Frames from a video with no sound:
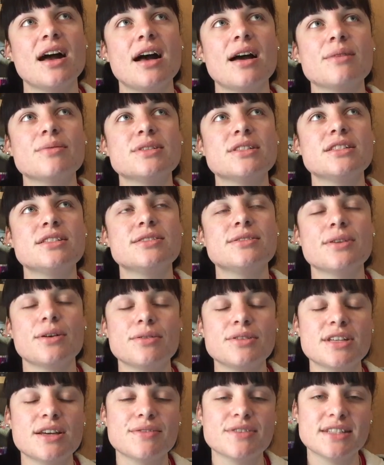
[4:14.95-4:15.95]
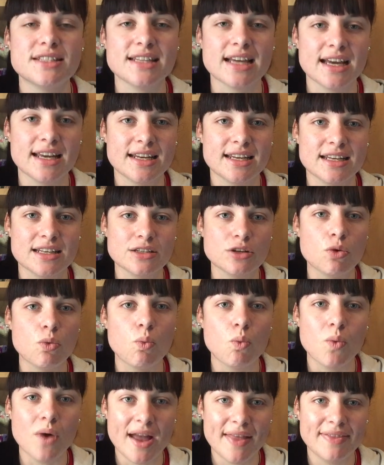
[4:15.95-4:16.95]
I was so devastated
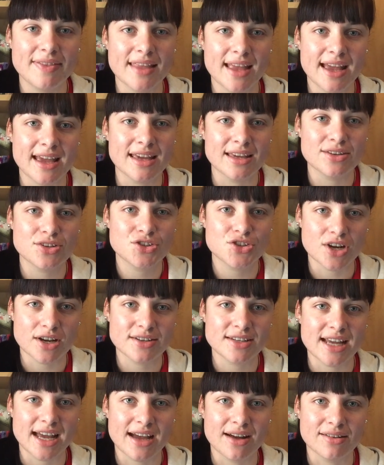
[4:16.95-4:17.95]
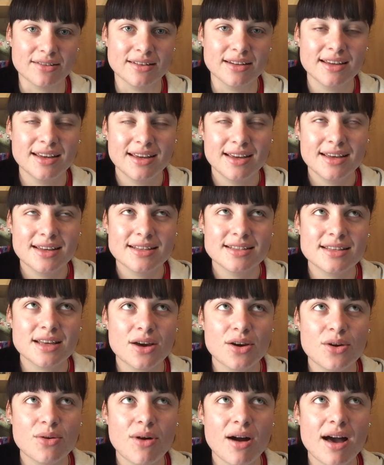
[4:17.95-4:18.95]
when they shut down.
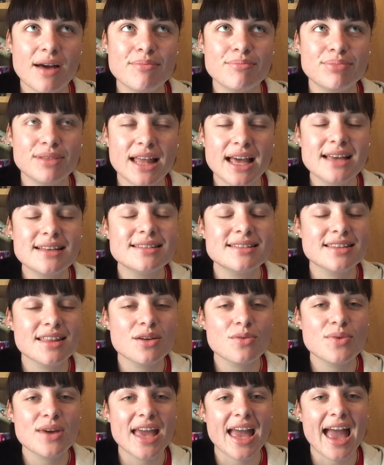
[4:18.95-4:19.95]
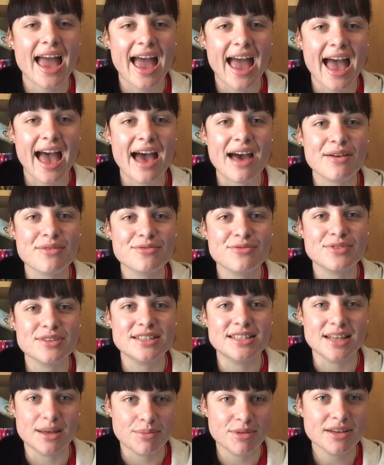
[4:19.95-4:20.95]
So I'm blessed that we have
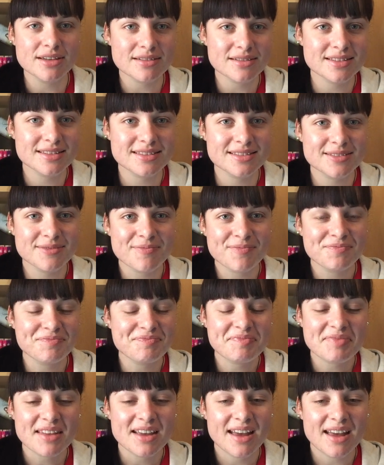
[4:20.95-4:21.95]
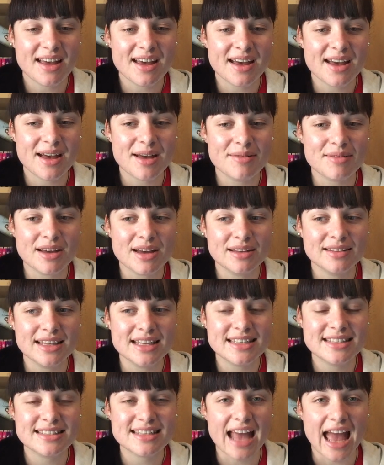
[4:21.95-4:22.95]
Dimmicks, at
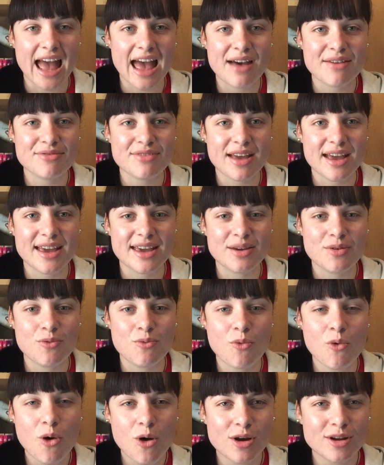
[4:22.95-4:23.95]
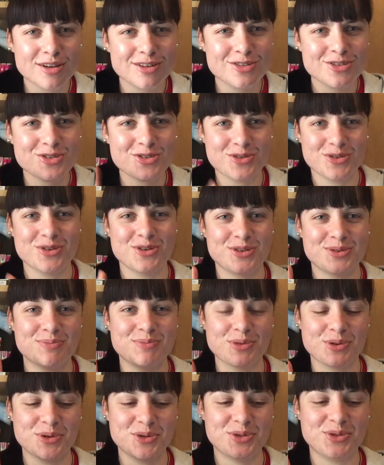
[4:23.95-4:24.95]
least have one good
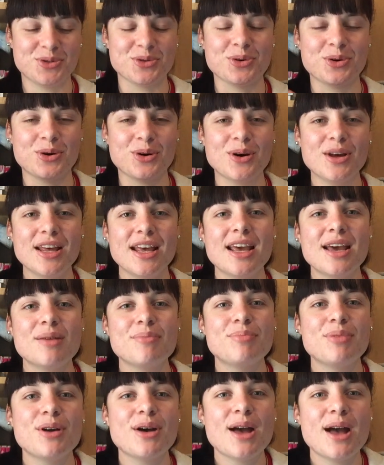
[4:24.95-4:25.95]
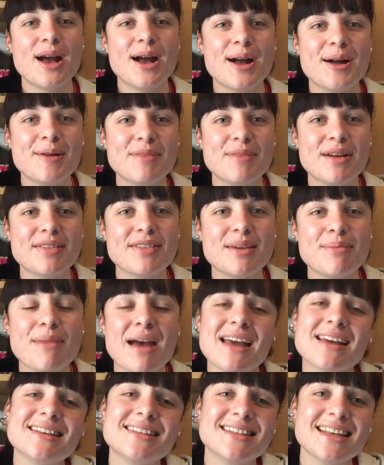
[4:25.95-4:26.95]
bookstore, but the
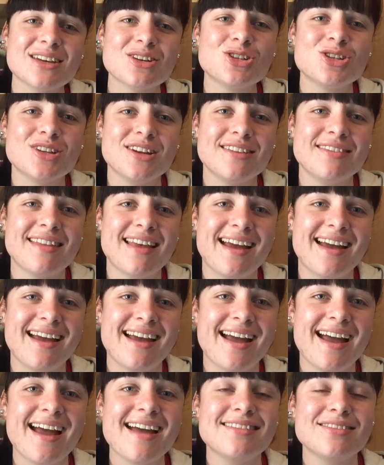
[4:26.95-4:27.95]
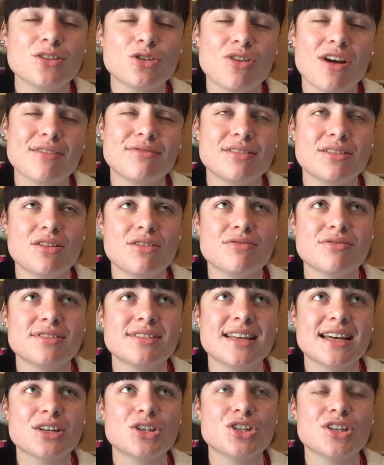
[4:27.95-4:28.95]
manga section in there and the graphic novel
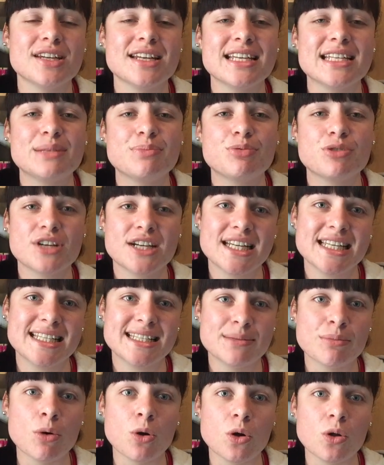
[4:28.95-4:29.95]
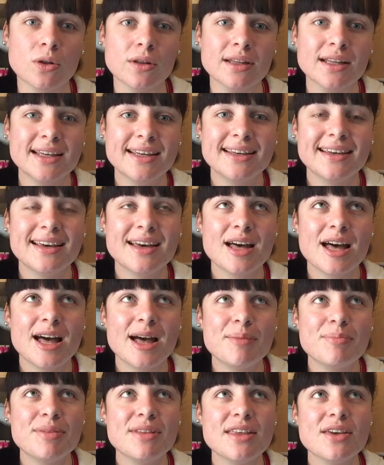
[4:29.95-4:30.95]
section is pretty small.
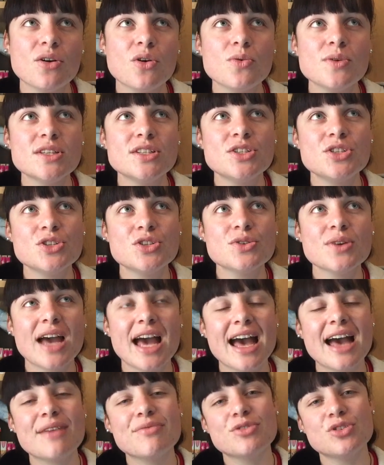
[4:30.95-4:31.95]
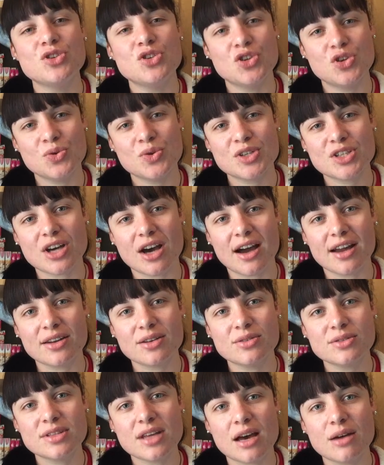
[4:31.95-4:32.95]
But they always do have the newer
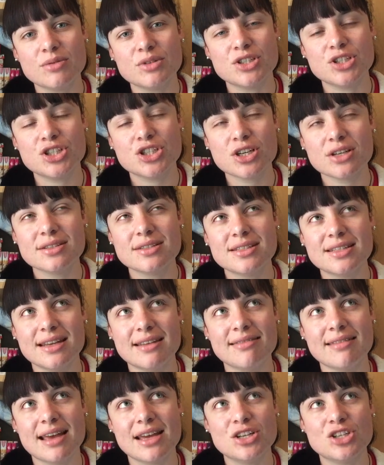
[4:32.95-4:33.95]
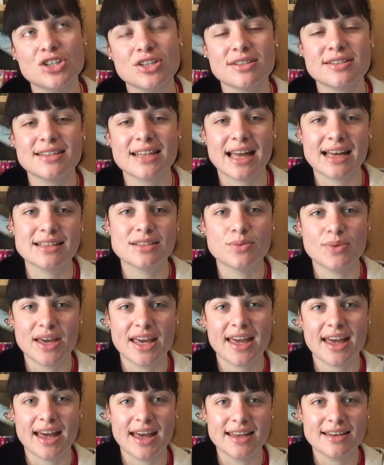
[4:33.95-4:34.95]
titles. I was just in there just last
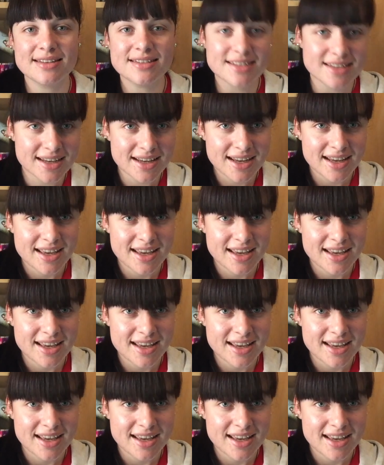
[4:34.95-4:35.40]
weekend.